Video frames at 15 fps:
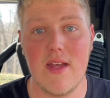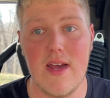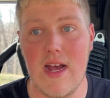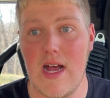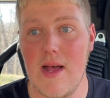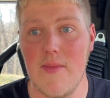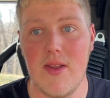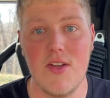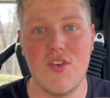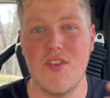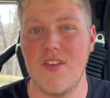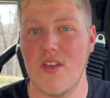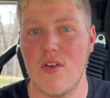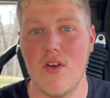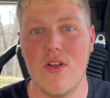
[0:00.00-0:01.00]
um, and it's just
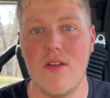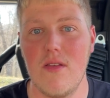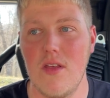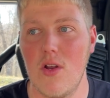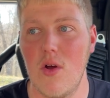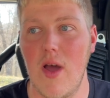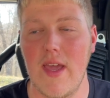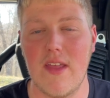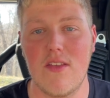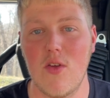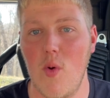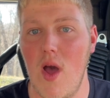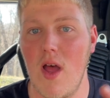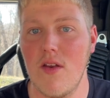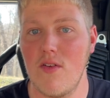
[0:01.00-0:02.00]
a good, you know, I get to
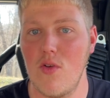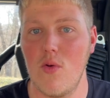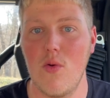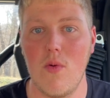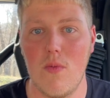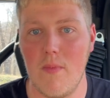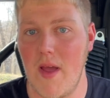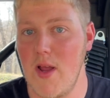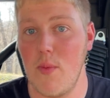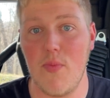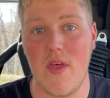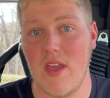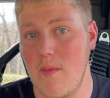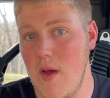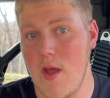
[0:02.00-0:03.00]
go out and do my own
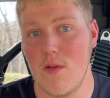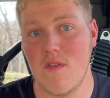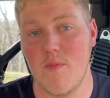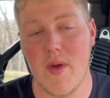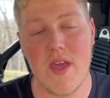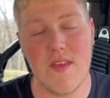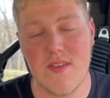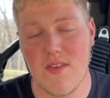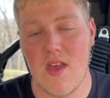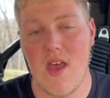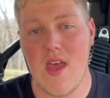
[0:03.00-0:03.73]
thing in my own space.